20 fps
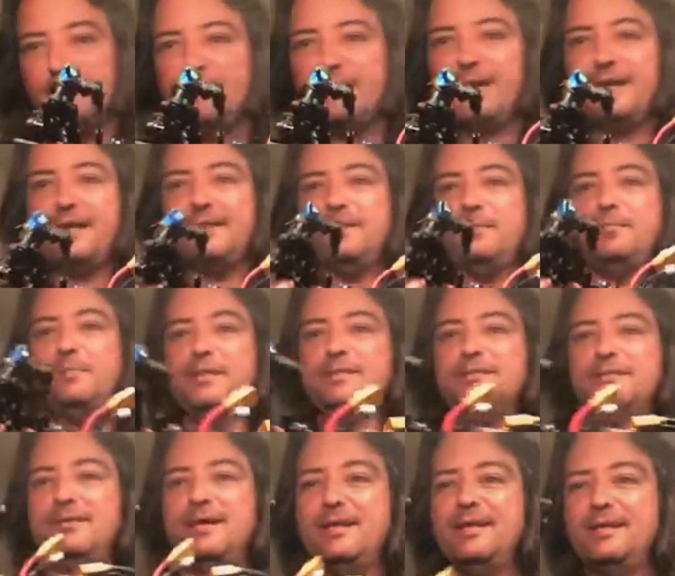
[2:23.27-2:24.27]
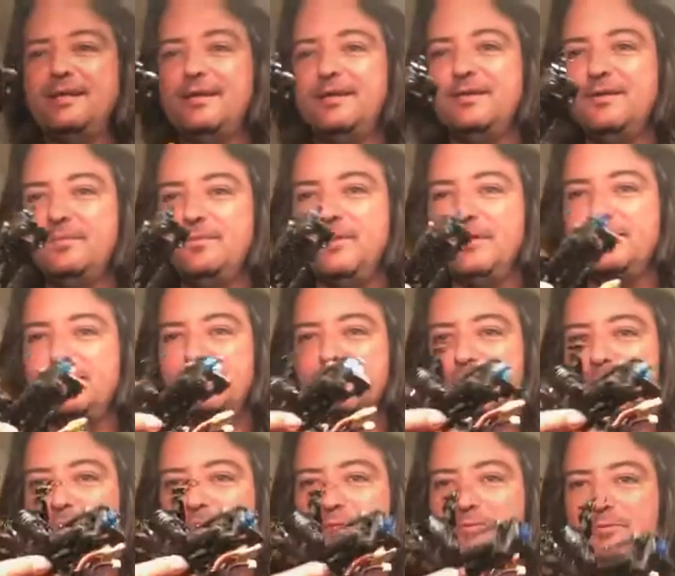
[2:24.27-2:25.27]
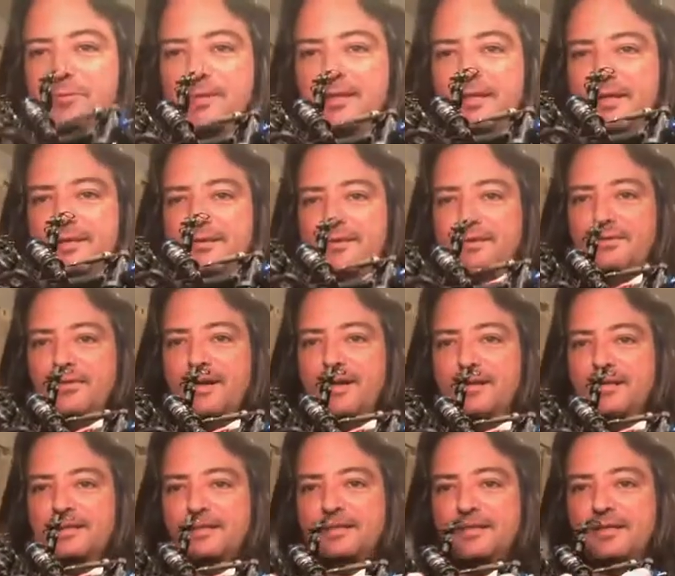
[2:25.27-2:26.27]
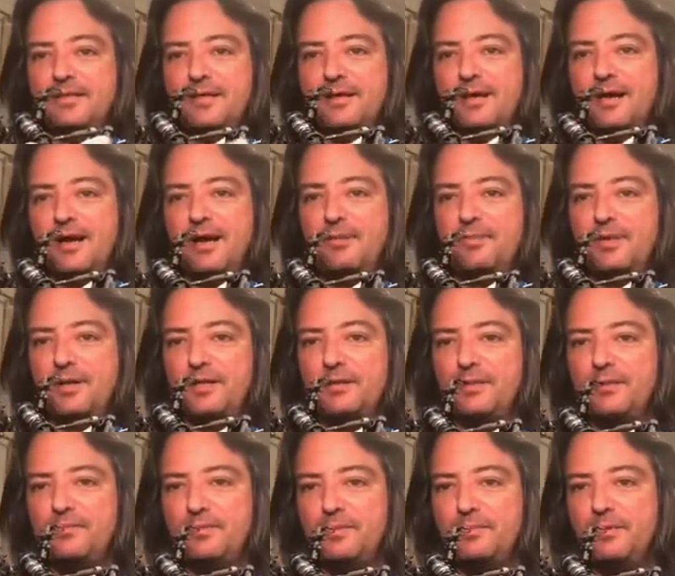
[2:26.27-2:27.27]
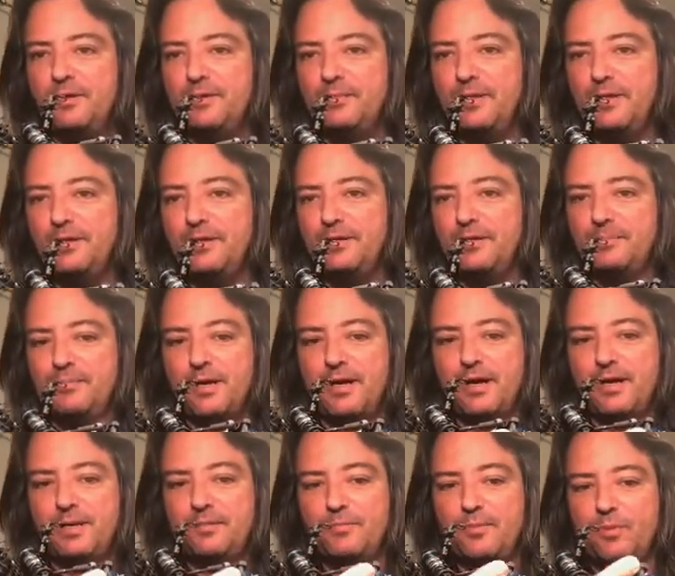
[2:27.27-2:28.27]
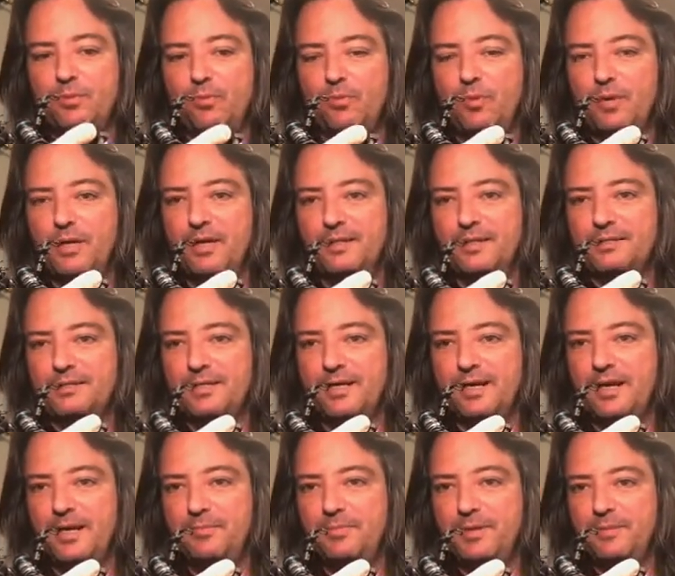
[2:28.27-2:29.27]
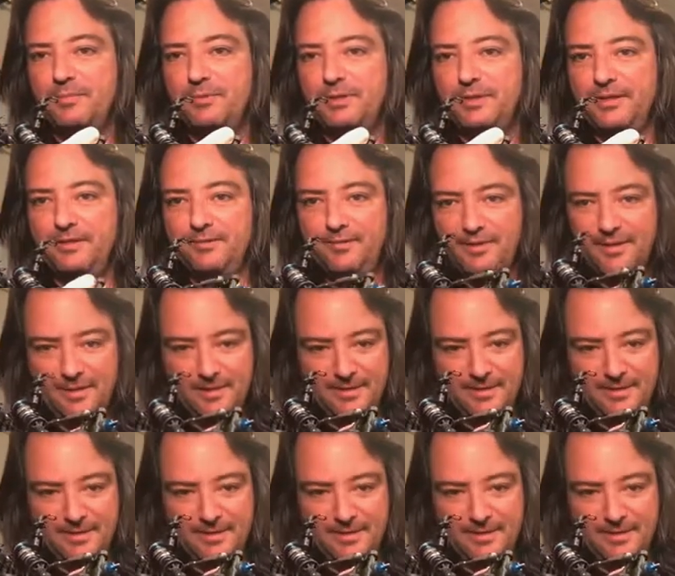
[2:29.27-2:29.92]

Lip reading: I got the best lighting I could, but it's still probably not the greatest. I'm running 3mm on the bottom, 1 on the top, I believe.